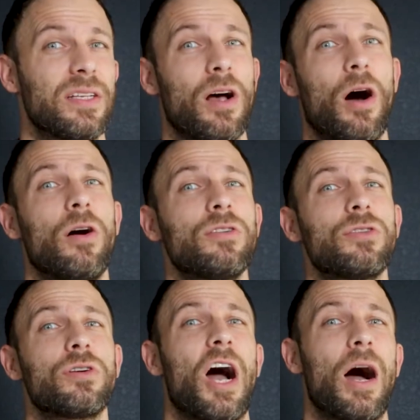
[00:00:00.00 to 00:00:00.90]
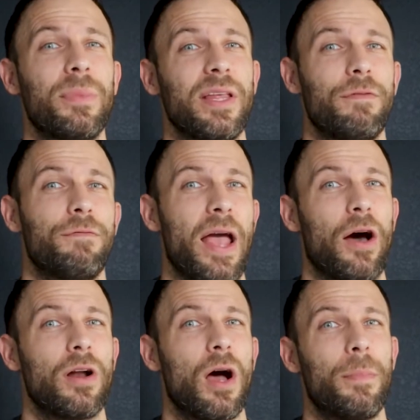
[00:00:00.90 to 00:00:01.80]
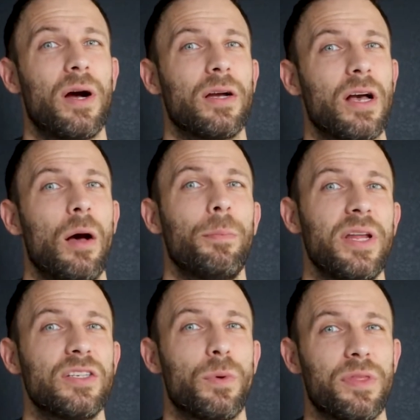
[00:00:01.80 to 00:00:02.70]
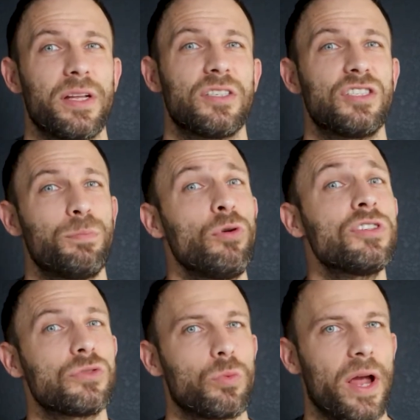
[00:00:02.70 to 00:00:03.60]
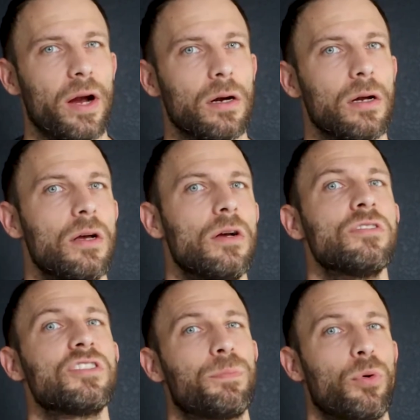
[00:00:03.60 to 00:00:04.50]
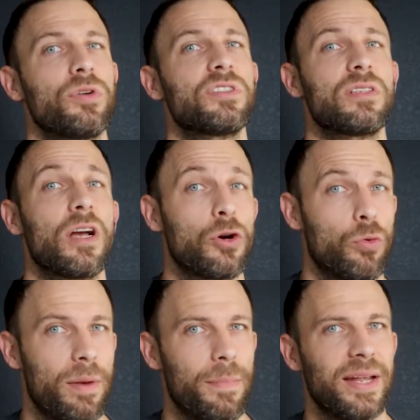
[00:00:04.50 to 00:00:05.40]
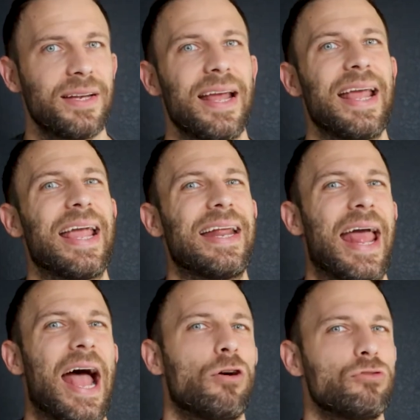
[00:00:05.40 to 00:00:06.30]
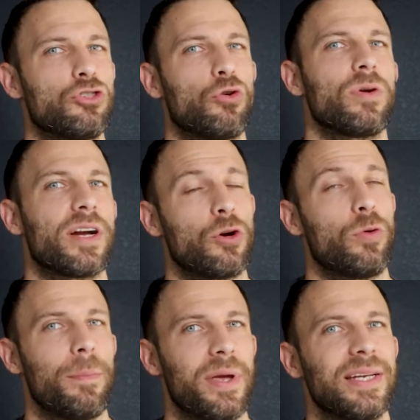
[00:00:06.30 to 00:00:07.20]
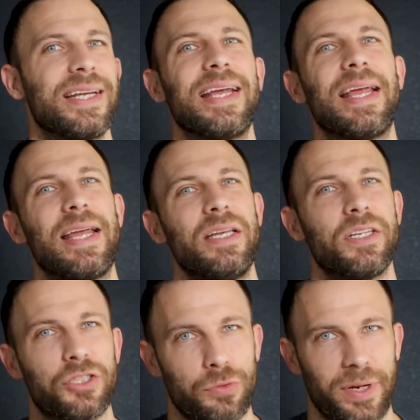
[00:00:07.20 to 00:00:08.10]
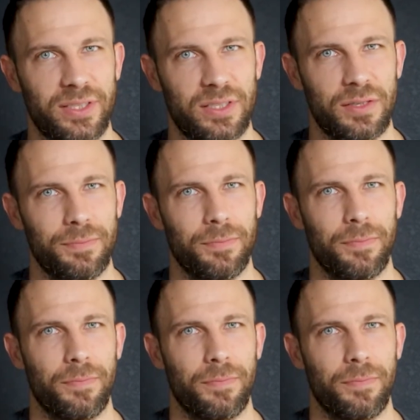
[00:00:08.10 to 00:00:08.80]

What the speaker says: is also commonly found among companies within sportswear, sports equipment, and outdoor equipment industries.